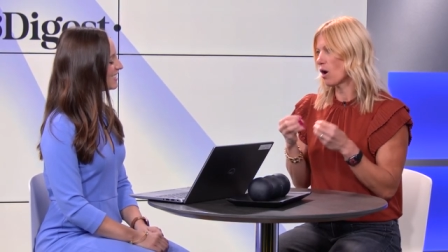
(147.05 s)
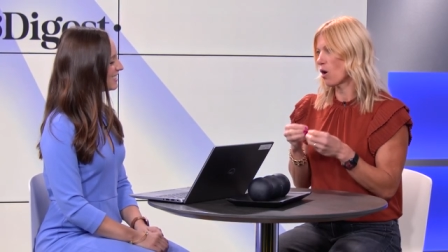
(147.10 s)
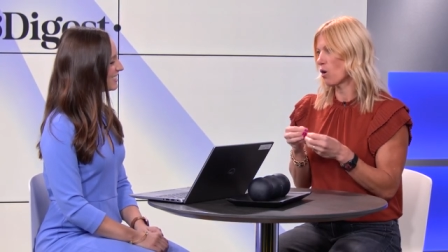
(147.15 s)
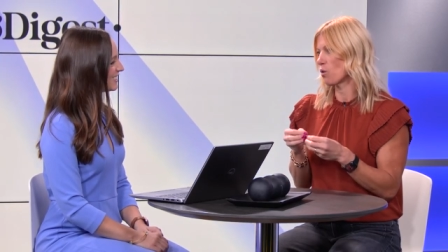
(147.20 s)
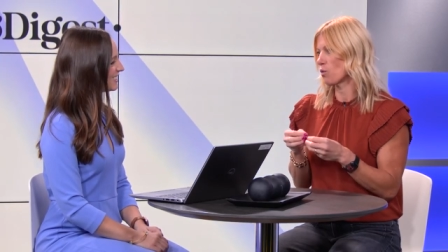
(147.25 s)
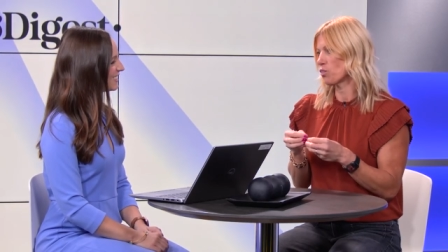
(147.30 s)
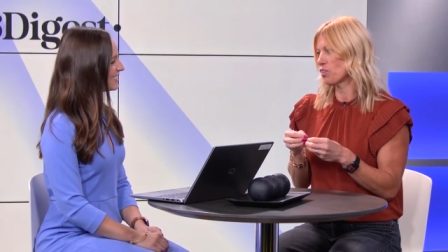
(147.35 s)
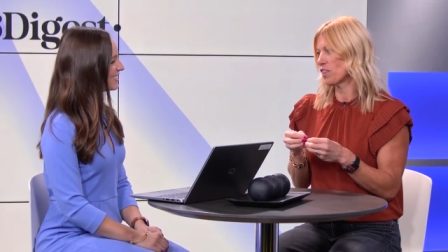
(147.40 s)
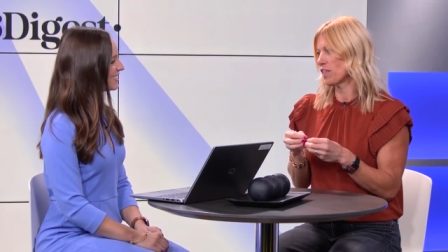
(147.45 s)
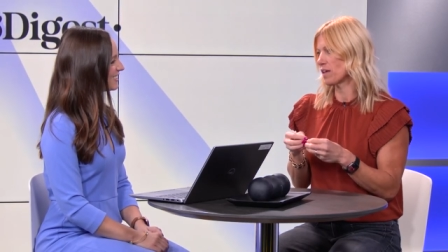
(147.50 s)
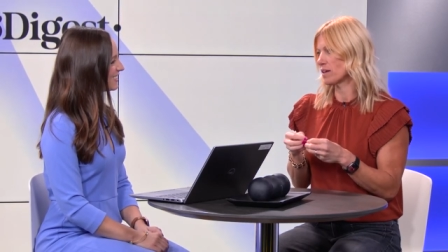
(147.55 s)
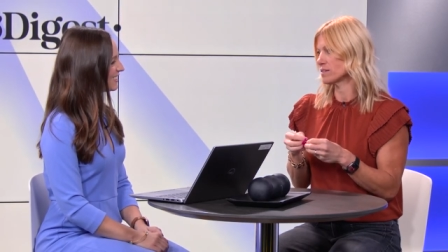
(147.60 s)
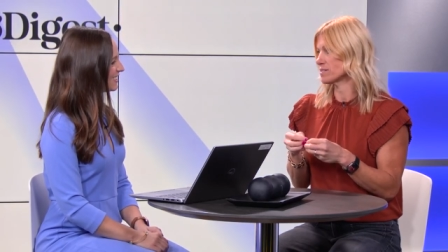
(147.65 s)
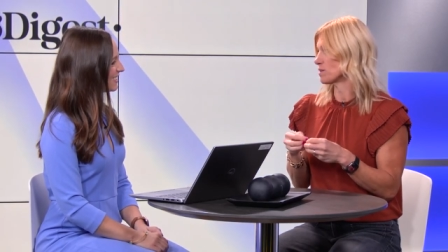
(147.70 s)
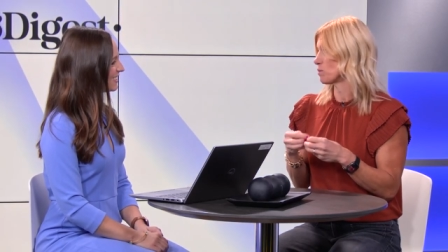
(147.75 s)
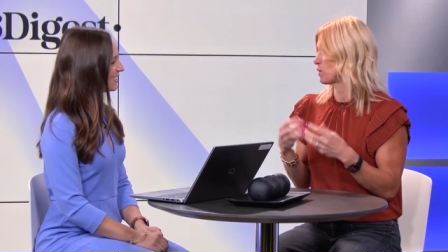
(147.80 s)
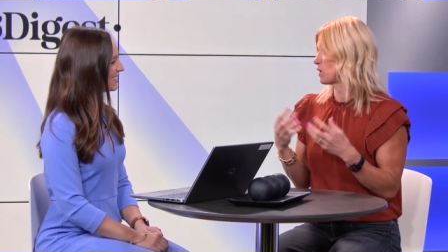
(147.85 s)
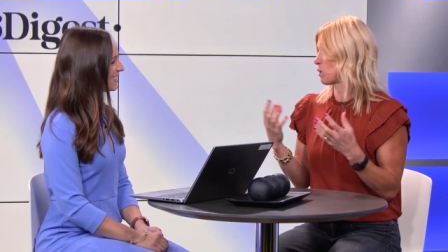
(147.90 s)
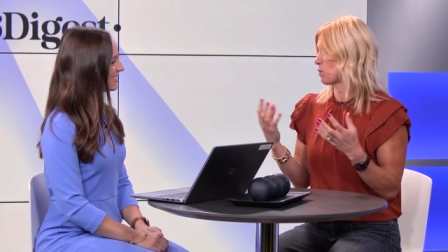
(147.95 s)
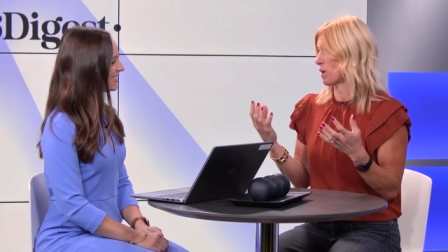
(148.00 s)
own things
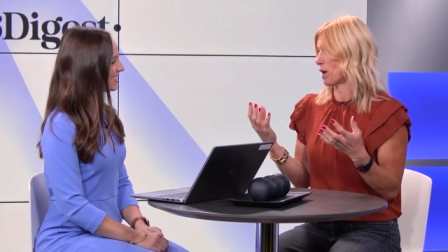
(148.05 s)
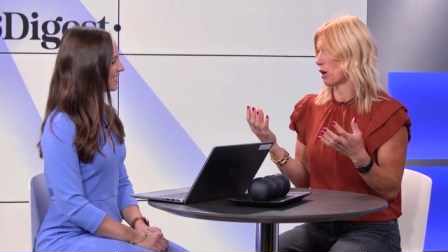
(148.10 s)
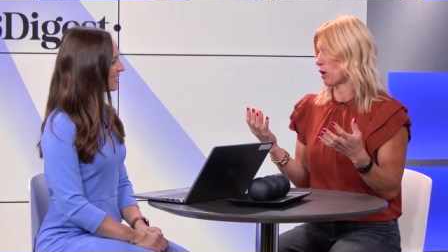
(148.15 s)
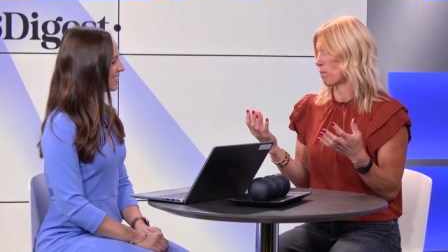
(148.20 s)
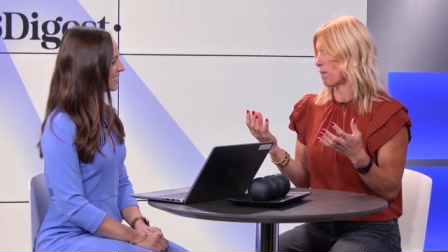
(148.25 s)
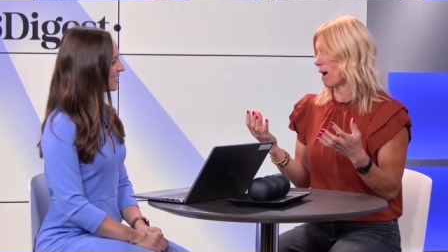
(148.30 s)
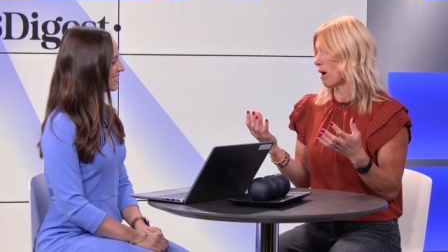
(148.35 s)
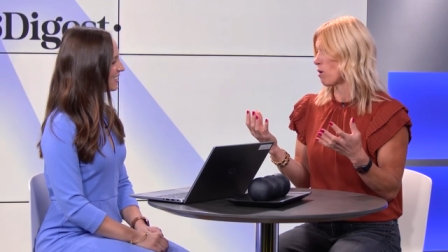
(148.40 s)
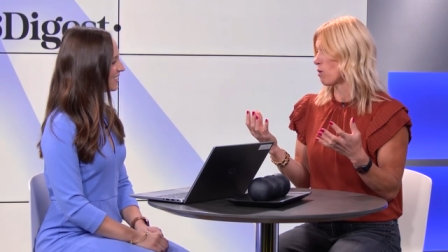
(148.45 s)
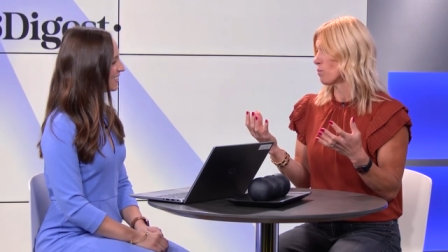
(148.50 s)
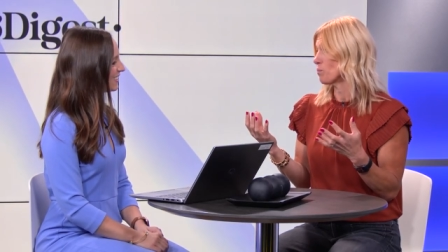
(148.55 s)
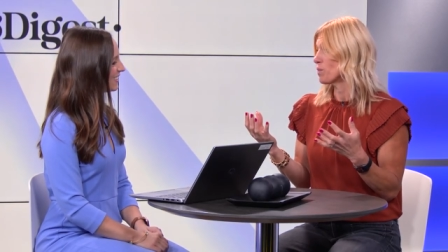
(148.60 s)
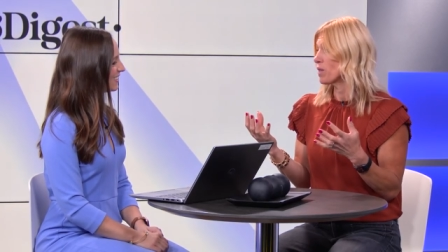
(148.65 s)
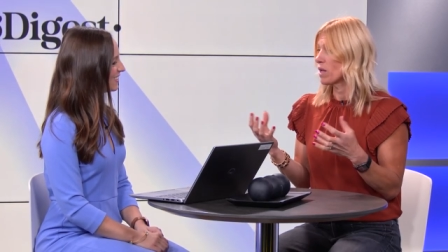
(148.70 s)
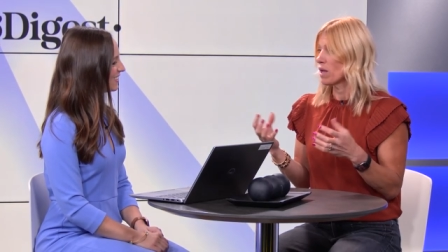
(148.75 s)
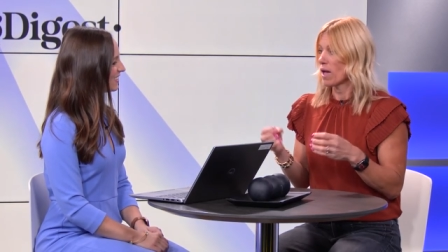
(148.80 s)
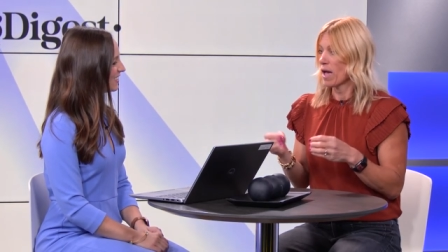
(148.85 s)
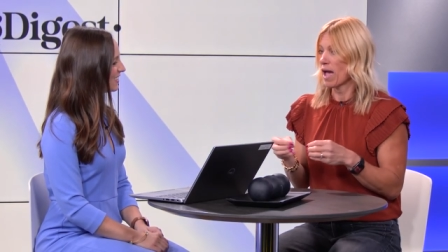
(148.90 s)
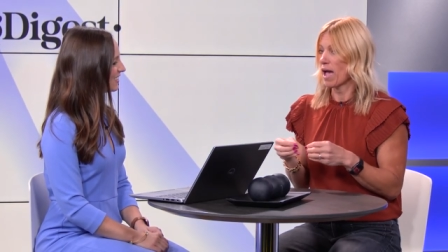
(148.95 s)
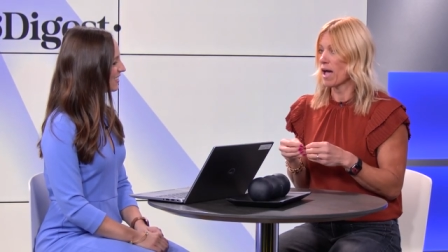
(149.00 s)
that we don't care about,
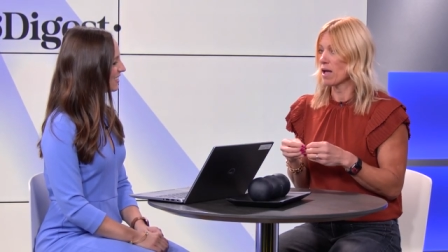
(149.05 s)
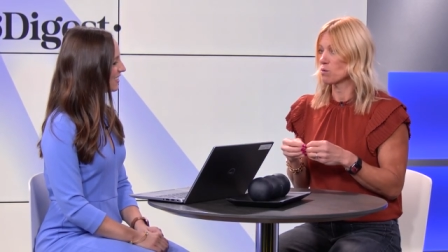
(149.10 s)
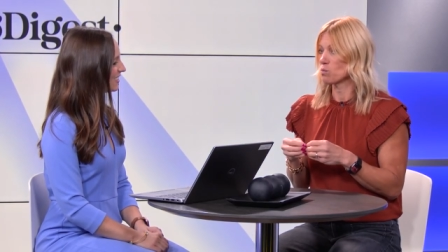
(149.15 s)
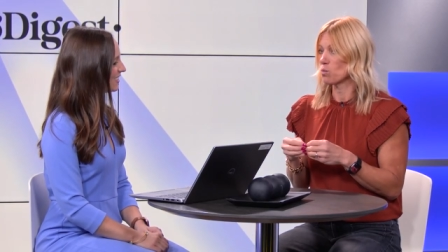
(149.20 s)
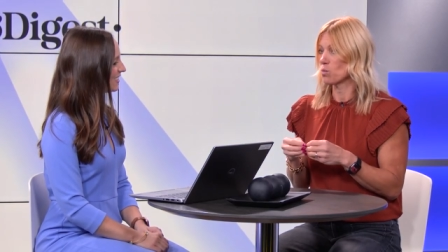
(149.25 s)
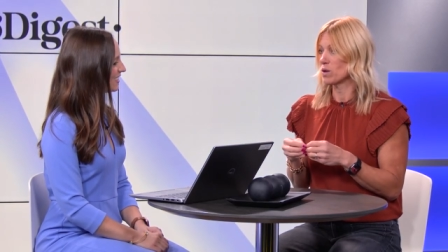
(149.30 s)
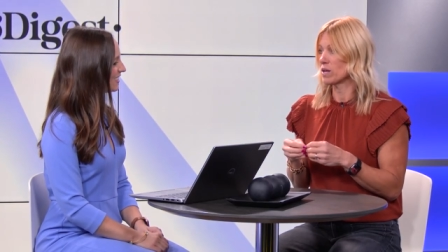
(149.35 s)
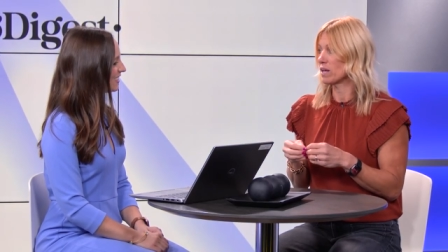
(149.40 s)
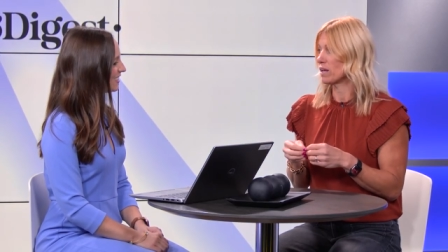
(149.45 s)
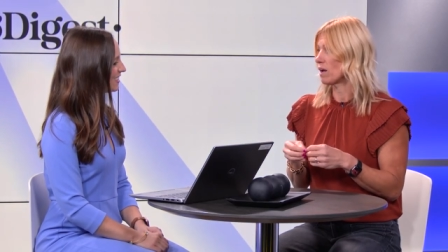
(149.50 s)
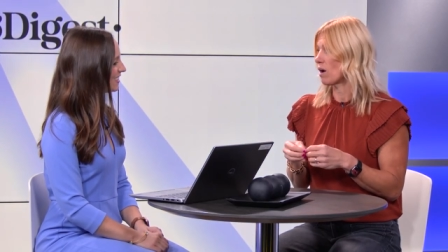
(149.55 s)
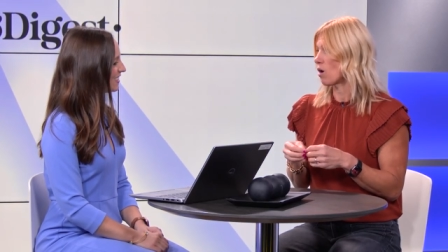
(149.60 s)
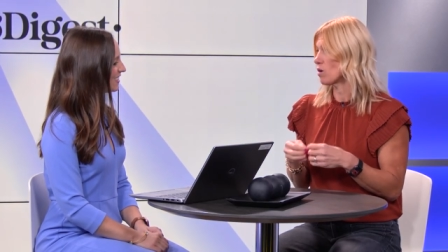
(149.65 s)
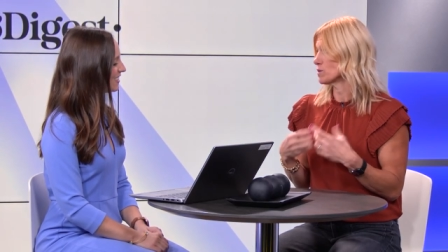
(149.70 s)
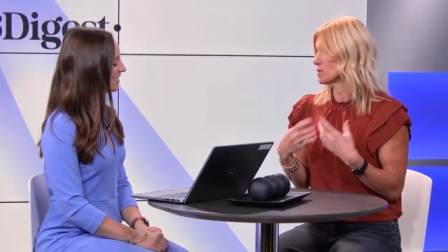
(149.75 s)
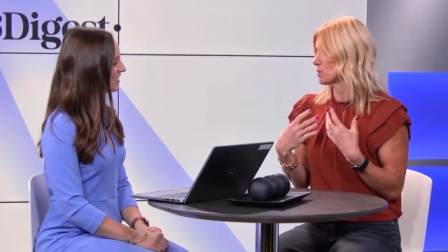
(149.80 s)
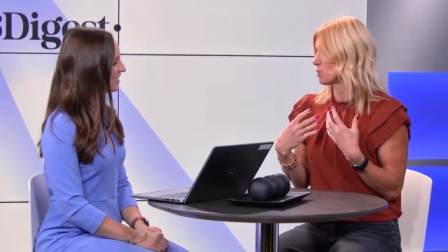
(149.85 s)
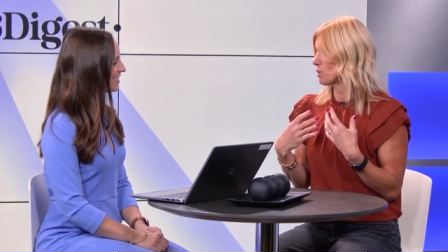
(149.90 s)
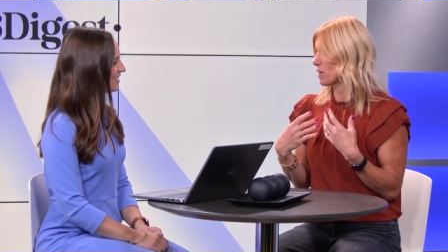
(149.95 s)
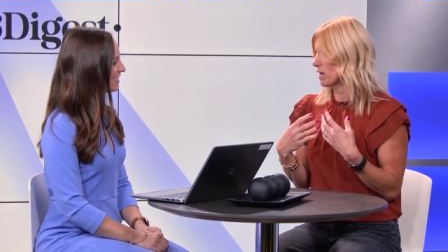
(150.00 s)
and we
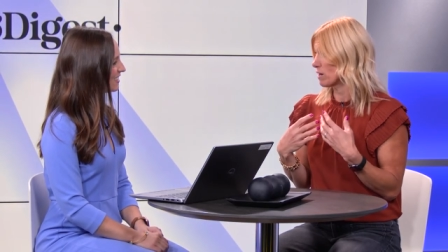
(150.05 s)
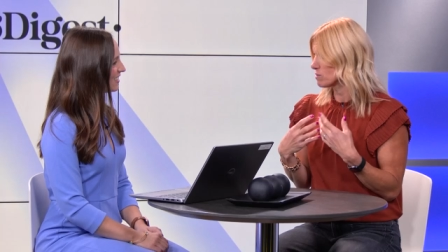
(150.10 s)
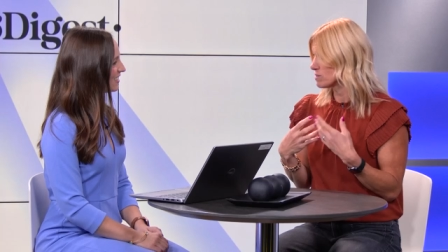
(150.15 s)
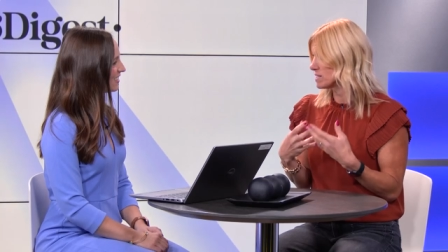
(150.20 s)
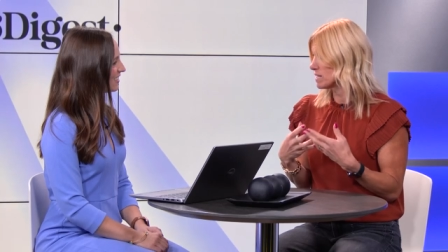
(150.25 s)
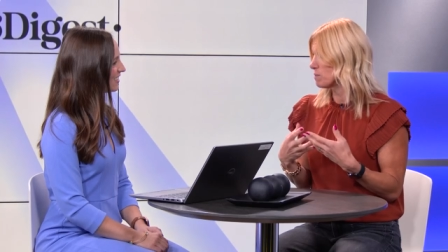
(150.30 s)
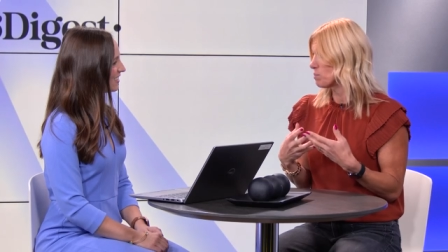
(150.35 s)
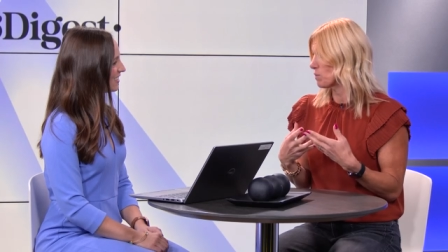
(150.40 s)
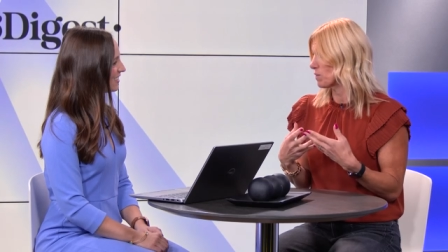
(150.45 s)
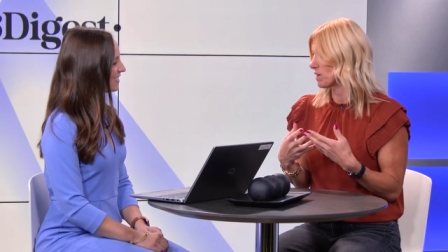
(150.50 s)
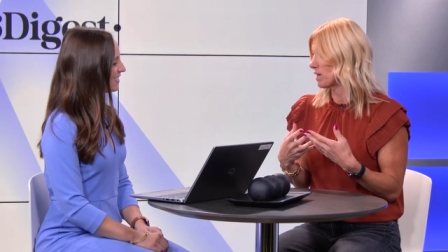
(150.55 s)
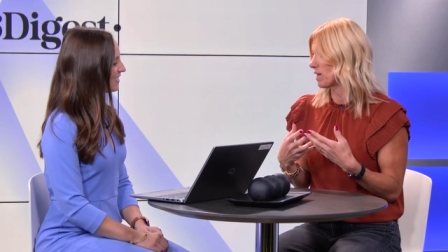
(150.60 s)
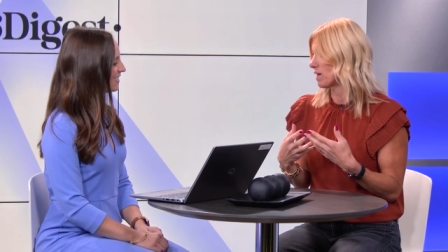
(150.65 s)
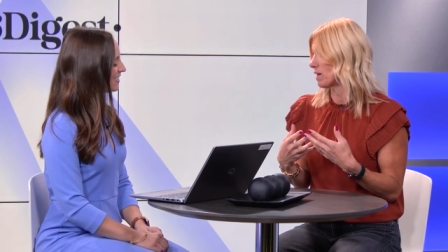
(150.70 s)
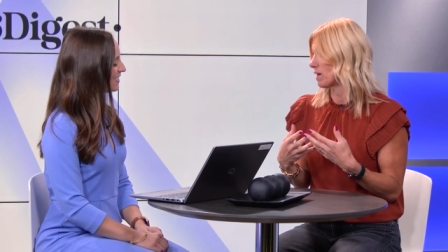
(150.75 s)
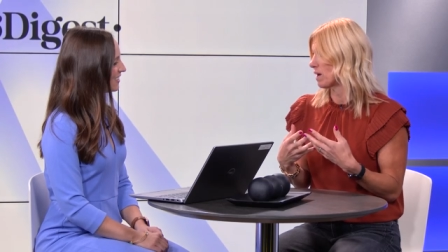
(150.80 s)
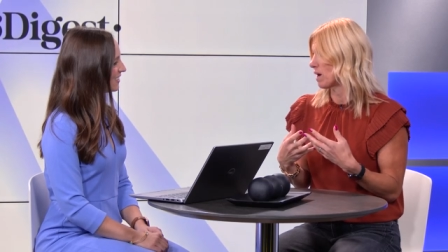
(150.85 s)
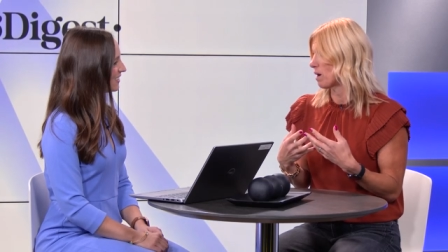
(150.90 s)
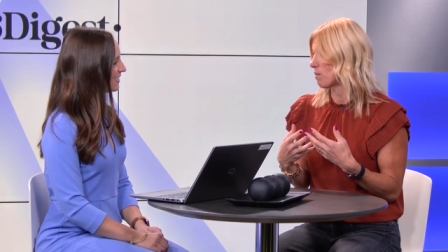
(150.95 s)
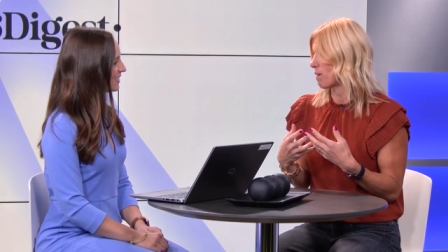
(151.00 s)
also care deeply